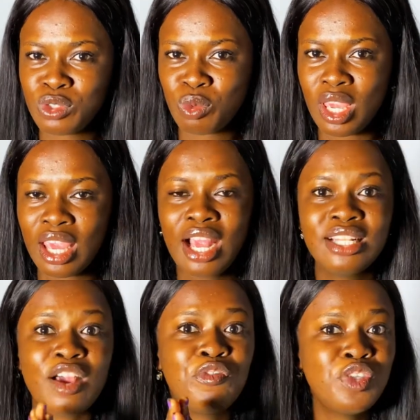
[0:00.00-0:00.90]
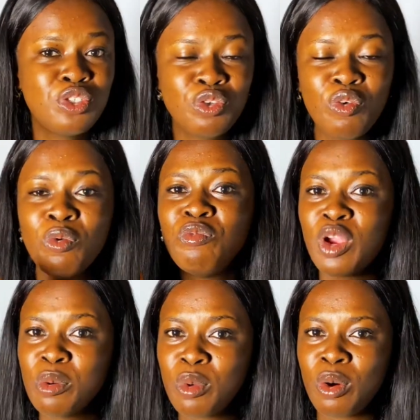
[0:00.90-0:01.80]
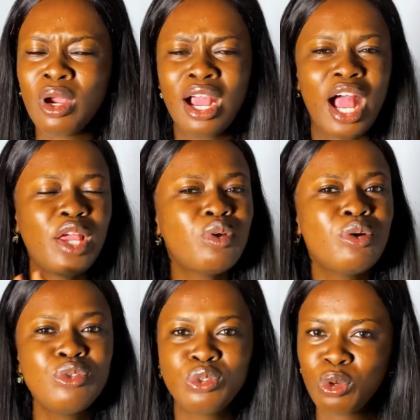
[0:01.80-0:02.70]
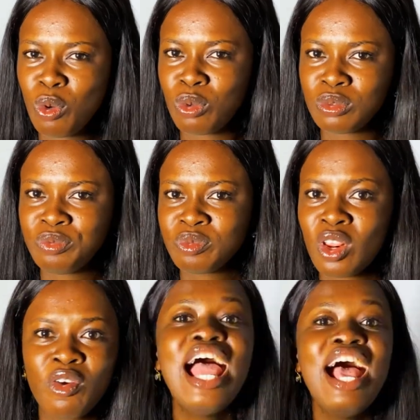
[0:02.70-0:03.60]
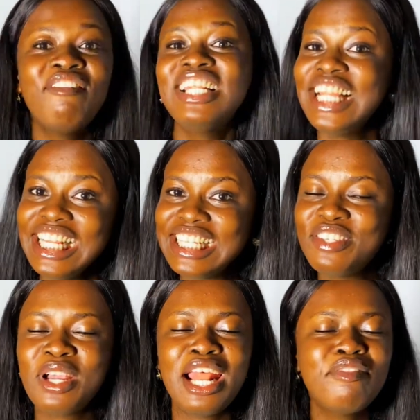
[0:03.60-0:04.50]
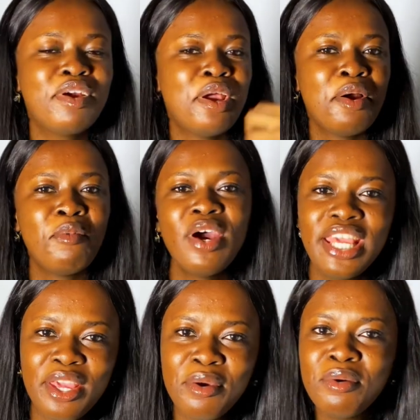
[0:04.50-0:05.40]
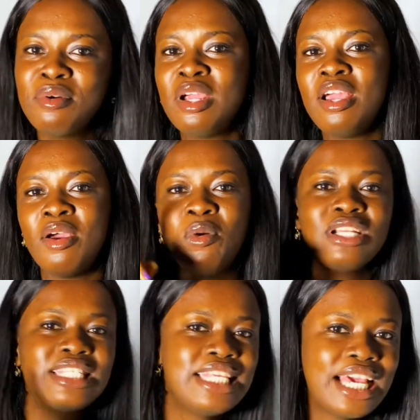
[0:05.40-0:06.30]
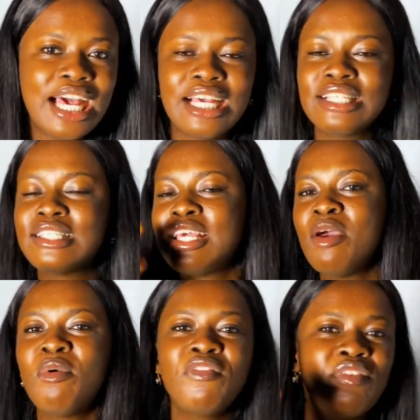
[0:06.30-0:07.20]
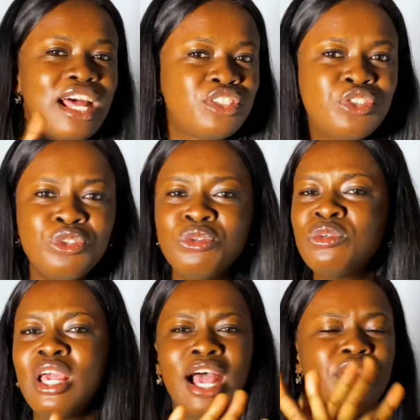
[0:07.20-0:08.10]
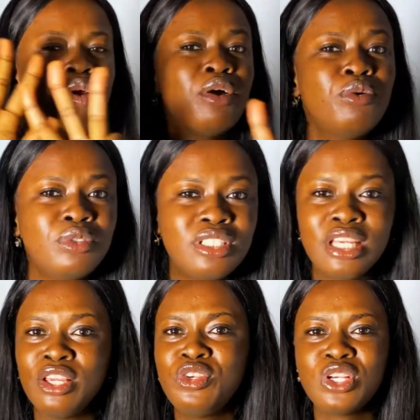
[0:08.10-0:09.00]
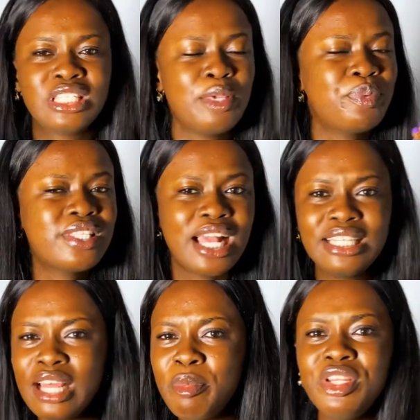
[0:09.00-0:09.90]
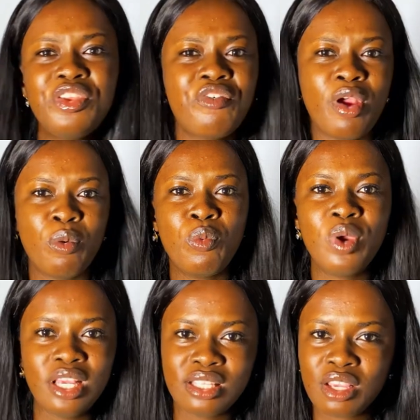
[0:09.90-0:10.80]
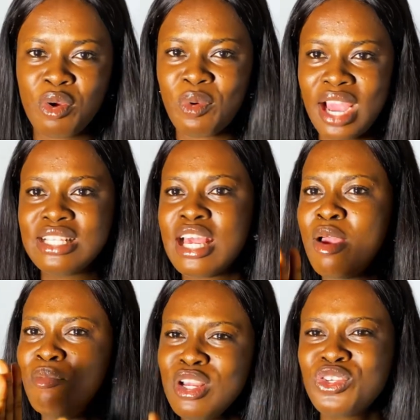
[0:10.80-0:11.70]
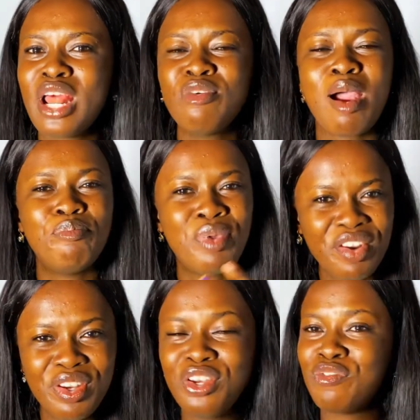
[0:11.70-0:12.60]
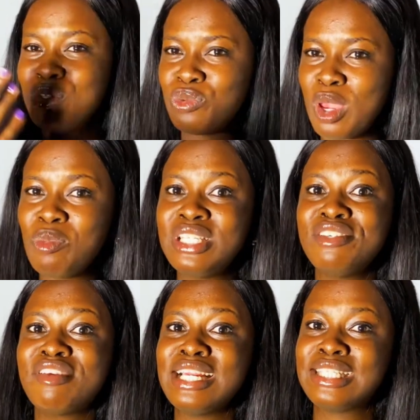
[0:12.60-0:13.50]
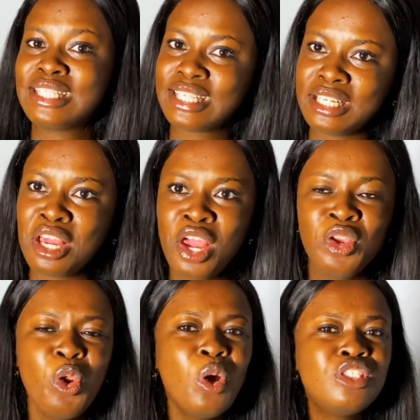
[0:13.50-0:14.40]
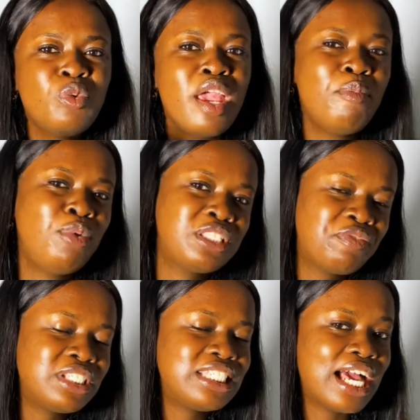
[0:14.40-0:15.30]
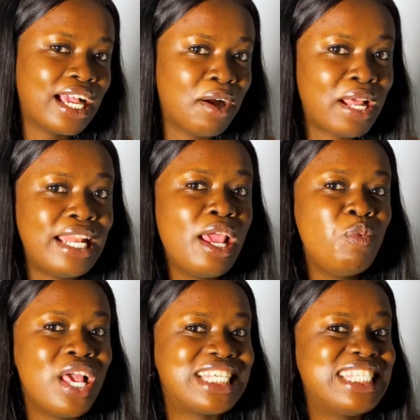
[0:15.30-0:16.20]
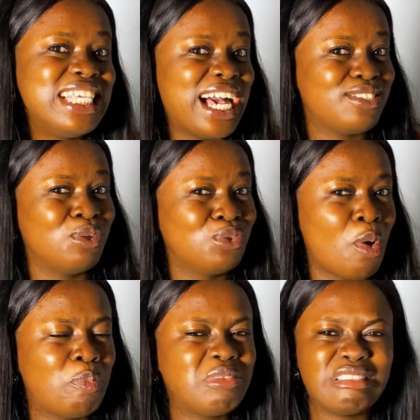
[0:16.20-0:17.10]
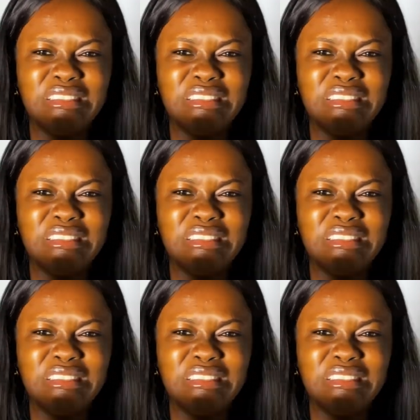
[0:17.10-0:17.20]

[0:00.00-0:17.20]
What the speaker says: footwear that fits you very well and you're good to go. For the ladies, you can have one heel, one sneakers, one flat shoe, and you are good. You just keep styling them in different ways, right? Make sure that you are pairing the footwear with the right thing. You're not going to wear a beautiful dinner gown and then wear sneakers on top.